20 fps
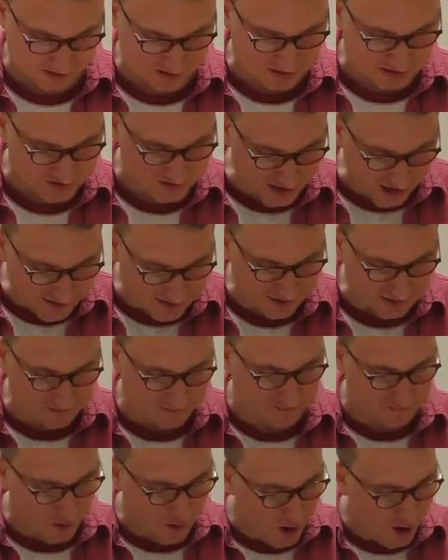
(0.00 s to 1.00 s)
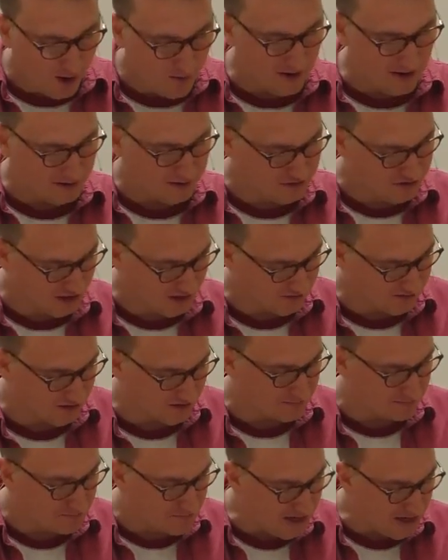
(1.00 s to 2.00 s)
Standing firm in
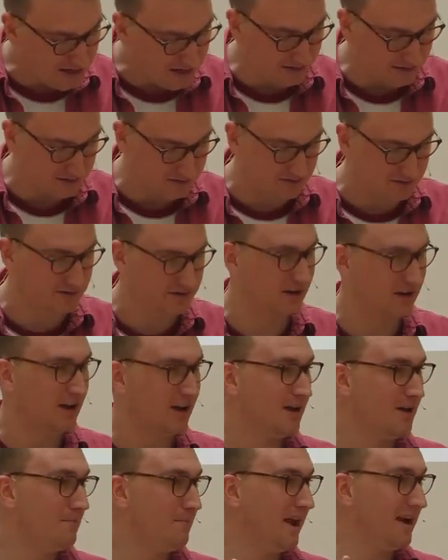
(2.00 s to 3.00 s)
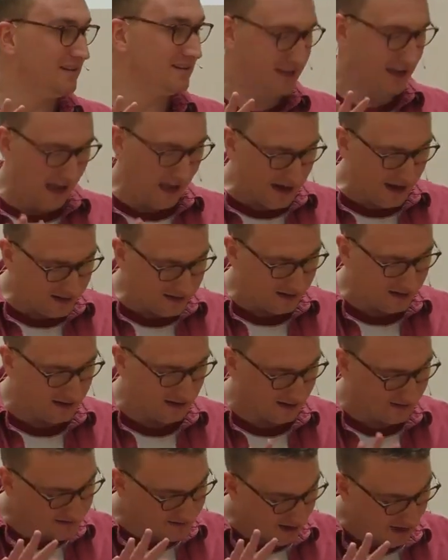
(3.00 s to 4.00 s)
Jesus means maintaining
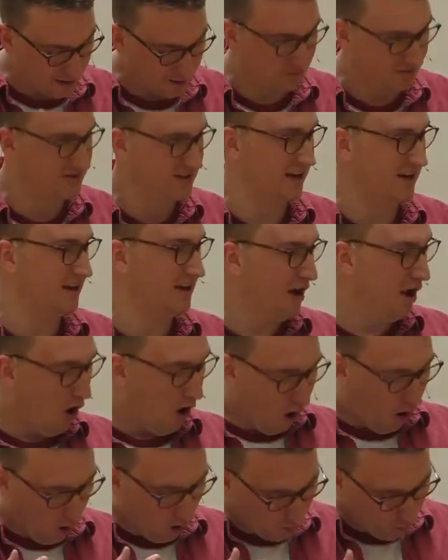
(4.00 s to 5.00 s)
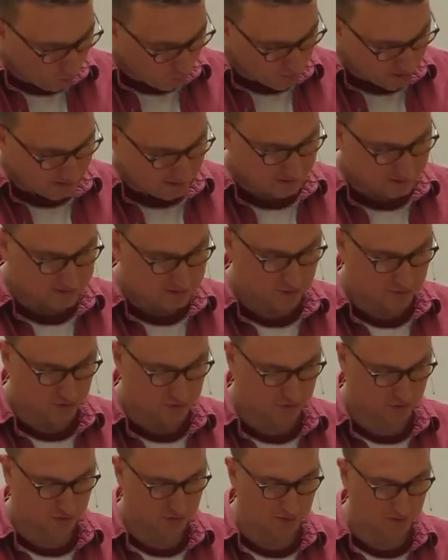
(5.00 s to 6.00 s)
integrity, holding to the
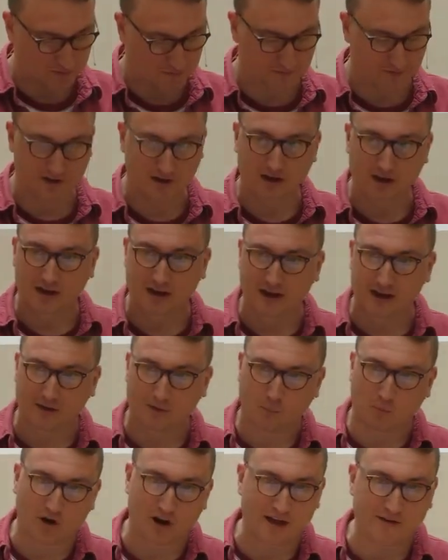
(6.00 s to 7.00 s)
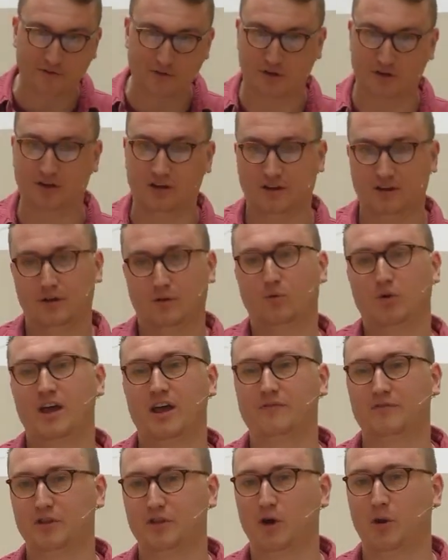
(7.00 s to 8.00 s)
truth, whatever
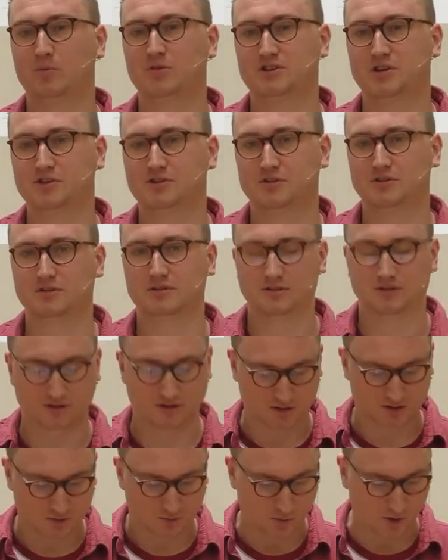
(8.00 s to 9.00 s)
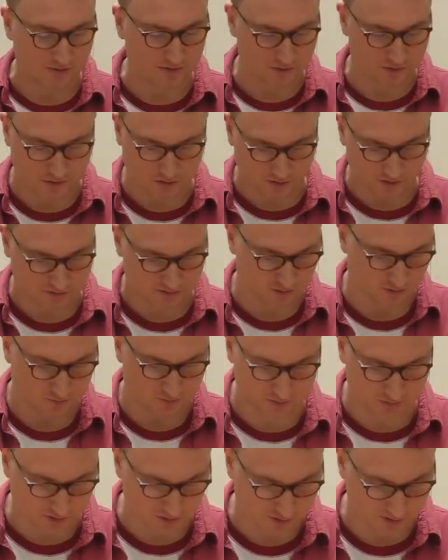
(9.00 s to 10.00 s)
the opposition, whether just or
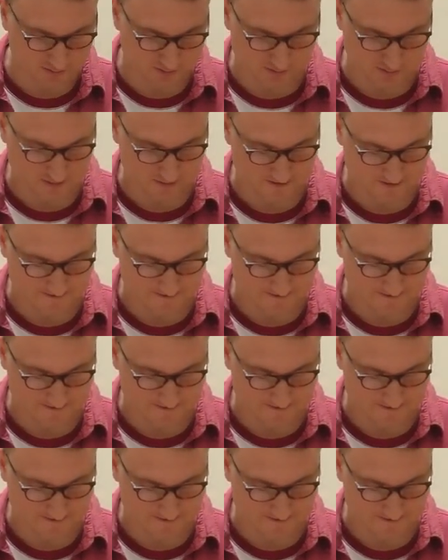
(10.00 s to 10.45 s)
unjust.